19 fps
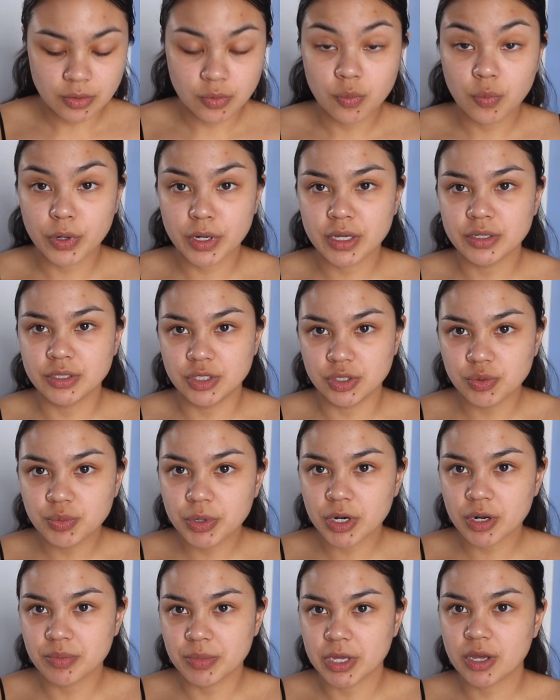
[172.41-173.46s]
When I do
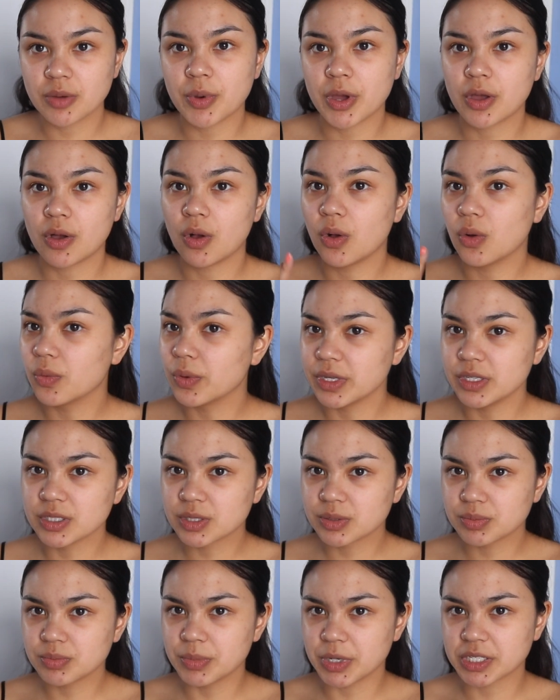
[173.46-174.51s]
put on makeup, I
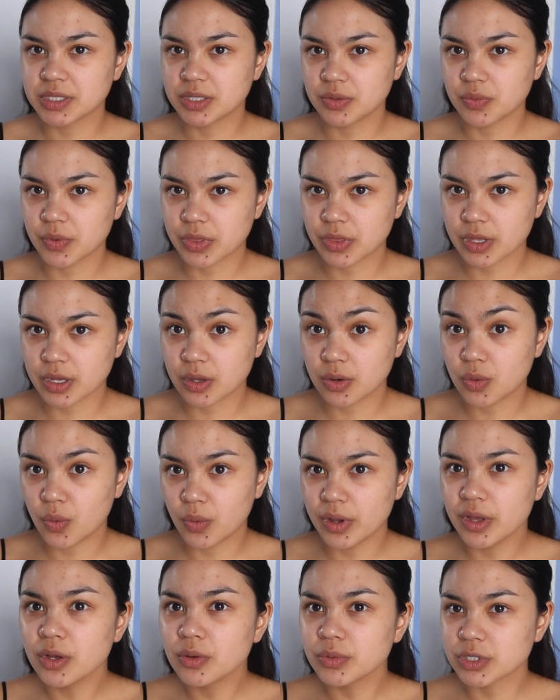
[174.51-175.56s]
always mix it with like an
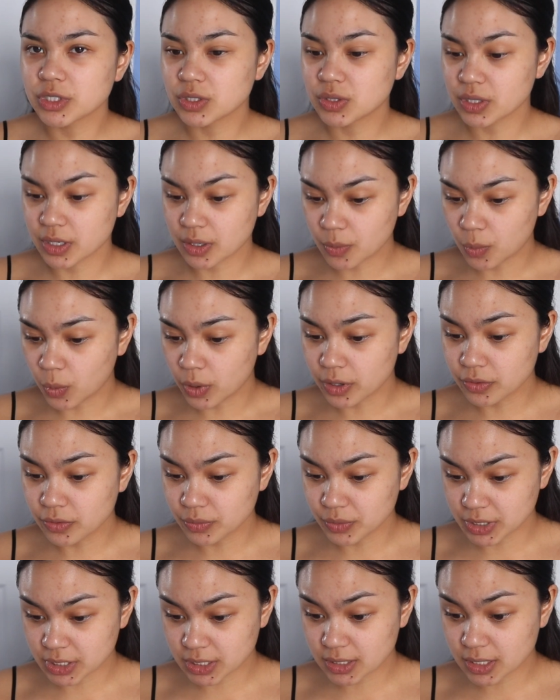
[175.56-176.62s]
oil, which is like one of the
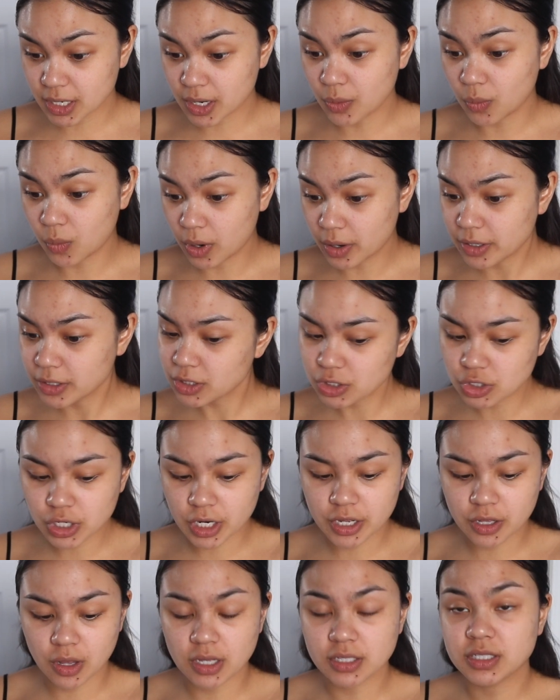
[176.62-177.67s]
reasons that I wanted to try
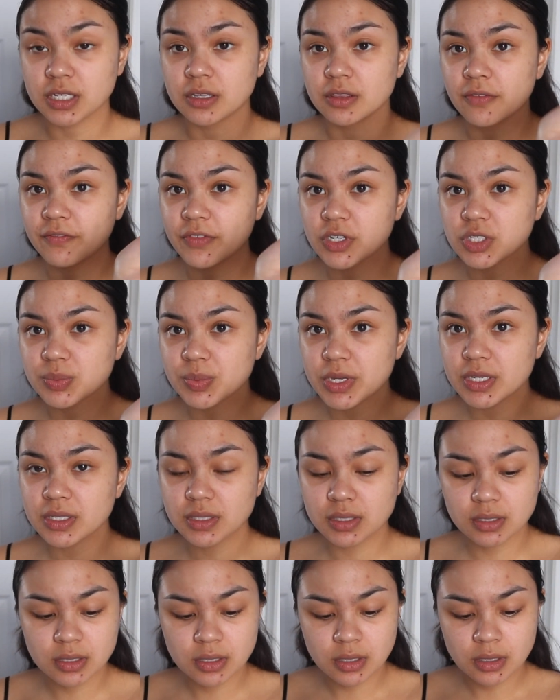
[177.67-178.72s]
Glossier in the first
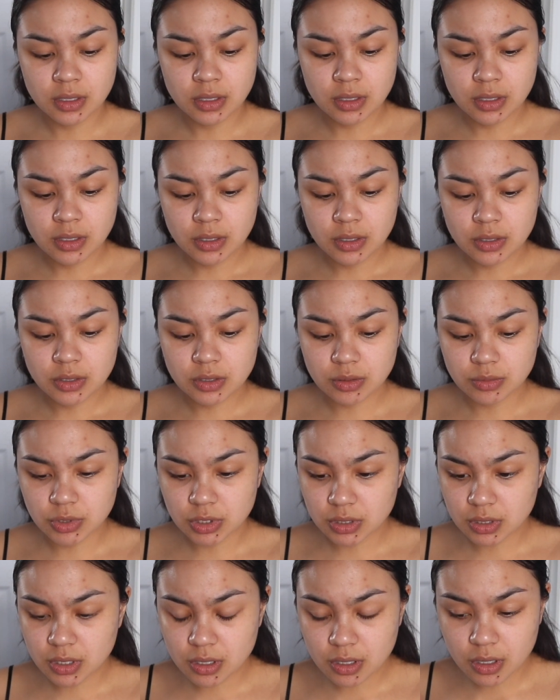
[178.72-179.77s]
place. So I'm
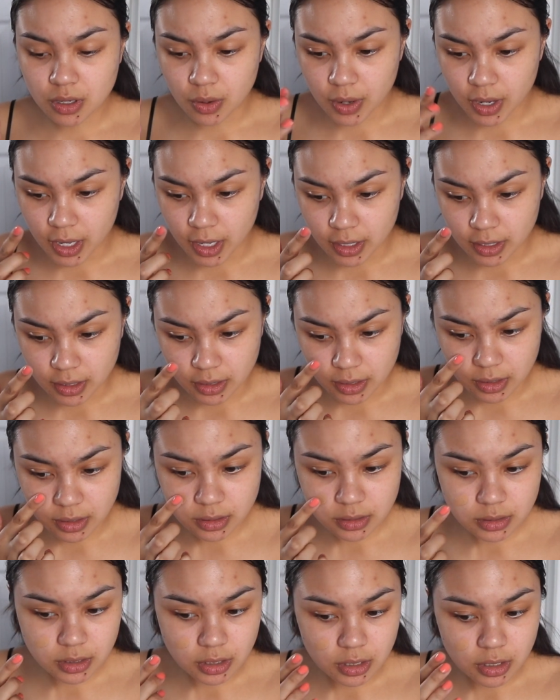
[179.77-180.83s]
just gonna go ahead and
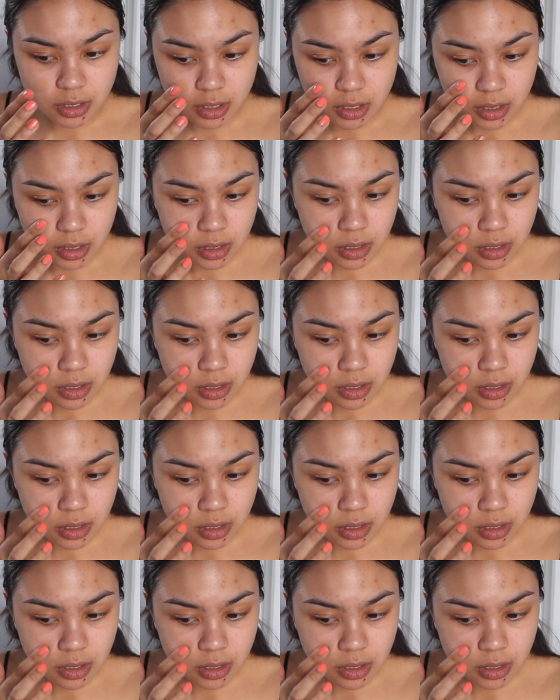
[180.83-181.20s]
start